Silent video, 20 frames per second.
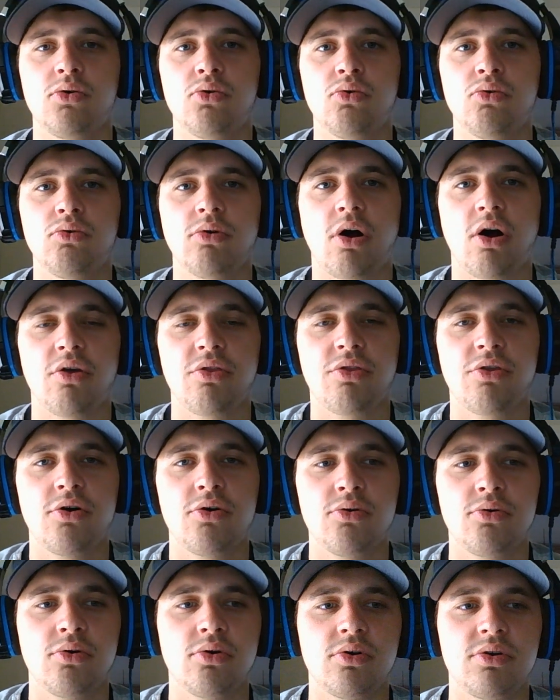who,
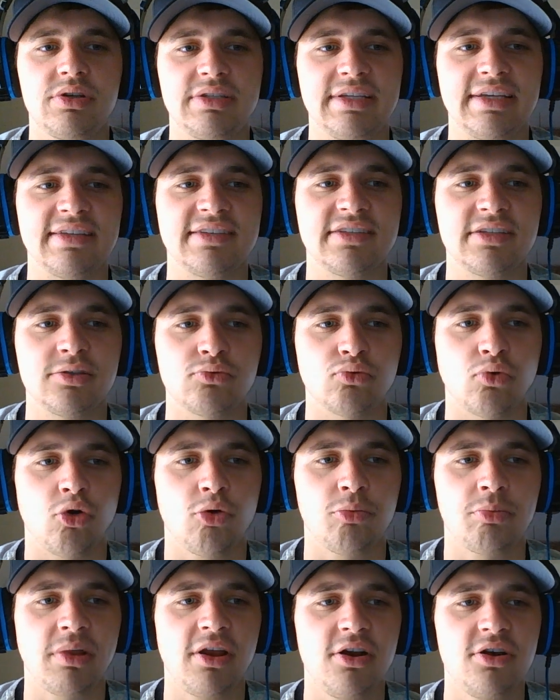although decent
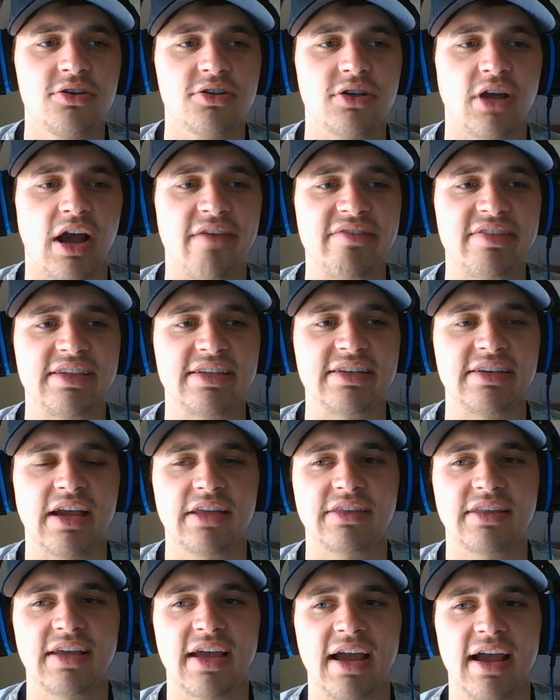role players, obviously
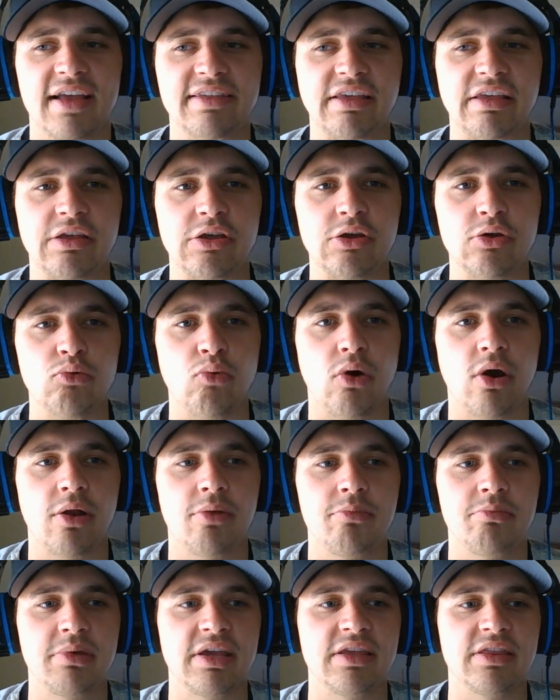not the guys that you
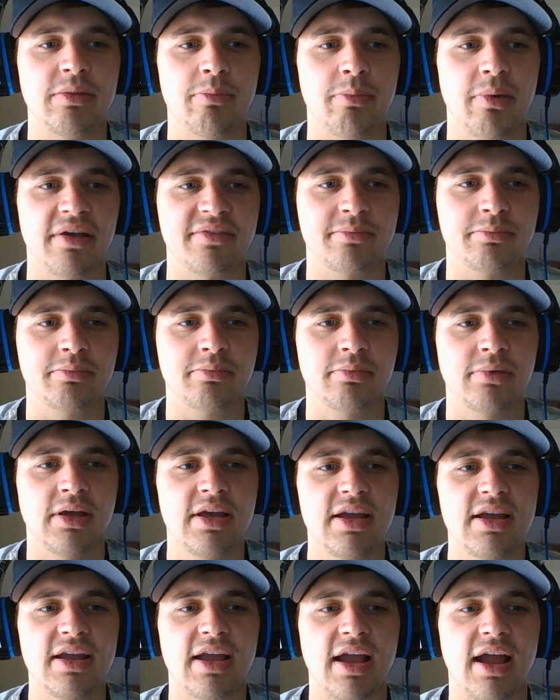want being the best
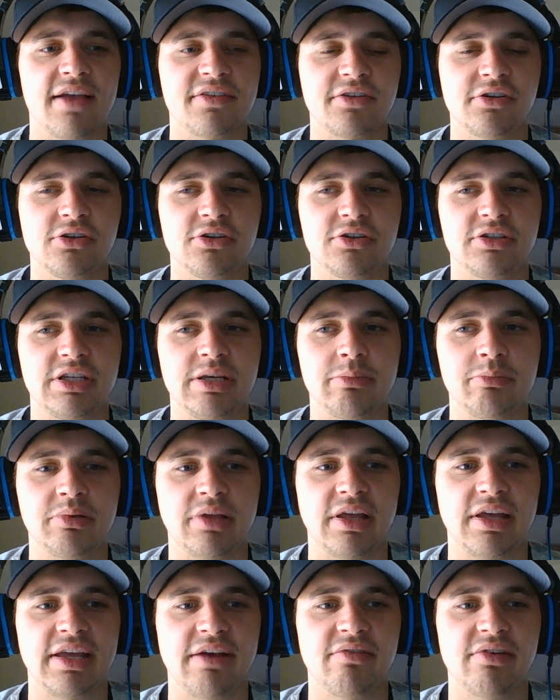guys on your team
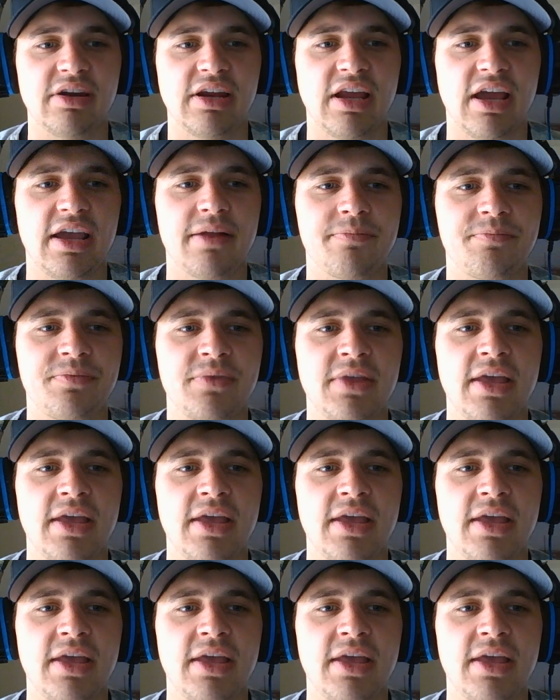playing every night.